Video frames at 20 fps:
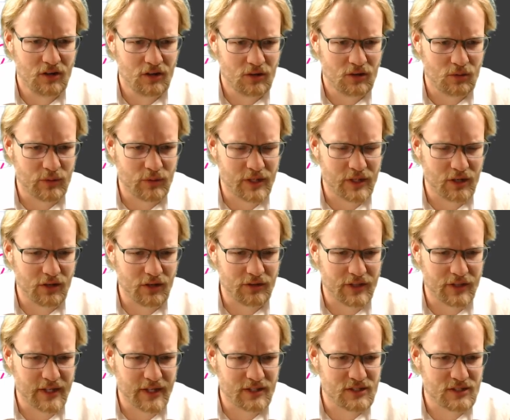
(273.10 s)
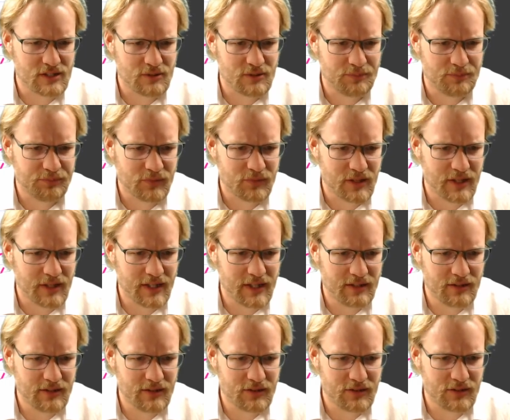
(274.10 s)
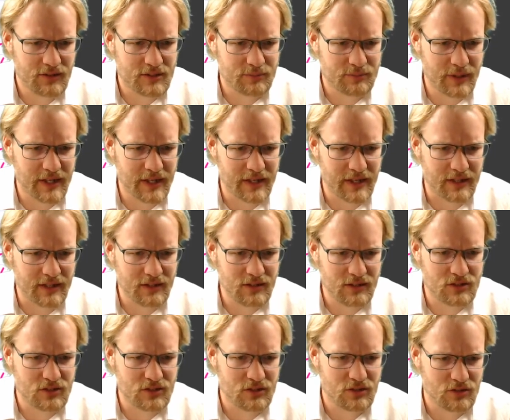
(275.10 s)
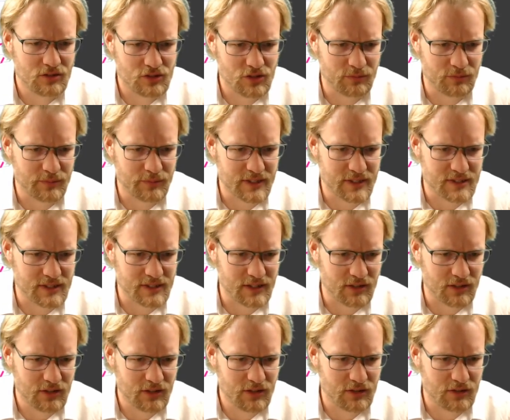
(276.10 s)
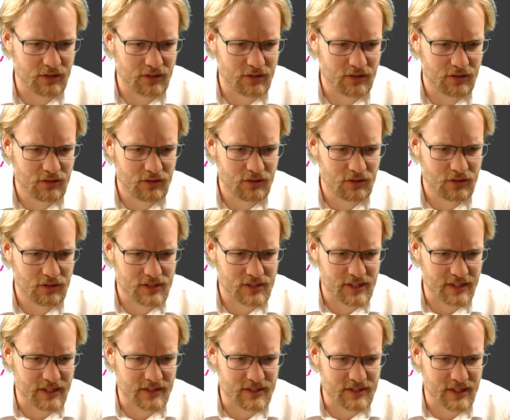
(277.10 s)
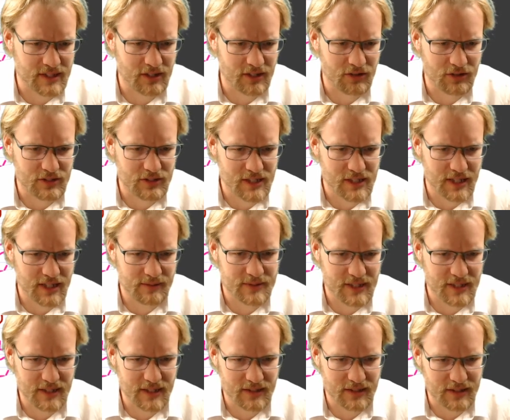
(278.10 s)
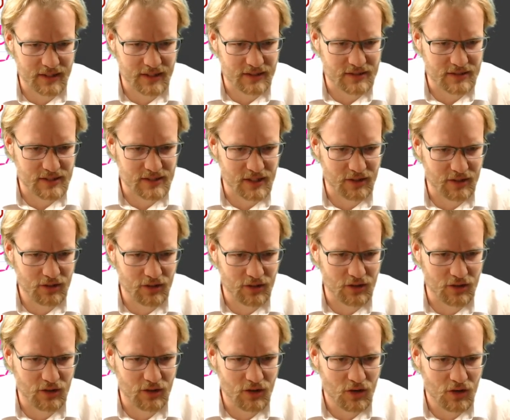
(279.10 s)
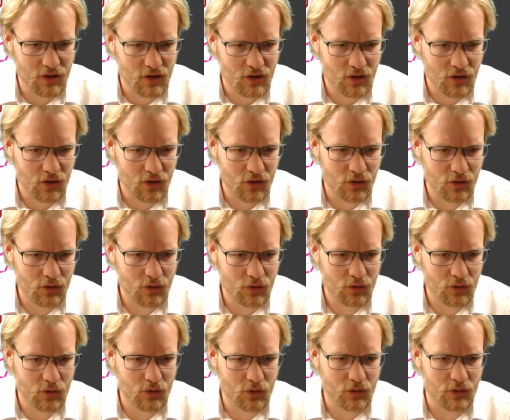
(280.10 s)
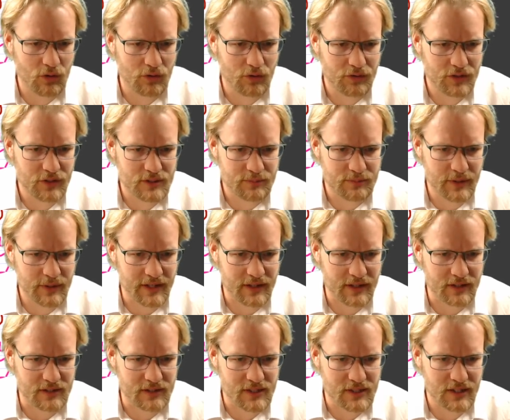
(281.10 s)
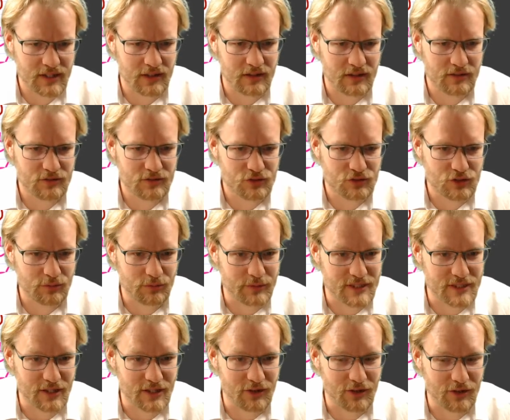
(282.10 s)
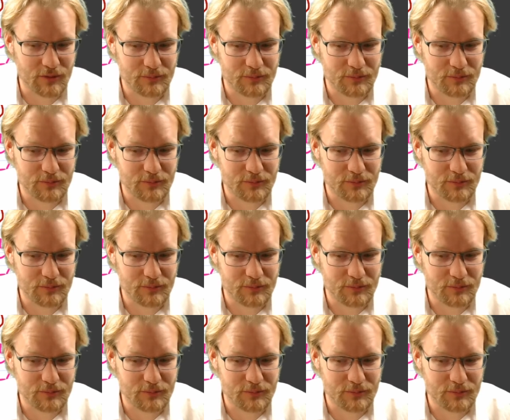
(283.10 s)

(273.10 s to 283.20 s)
we know that either this bracket should be 0, because then 0 times anything is 0, or this bracket here should be 0.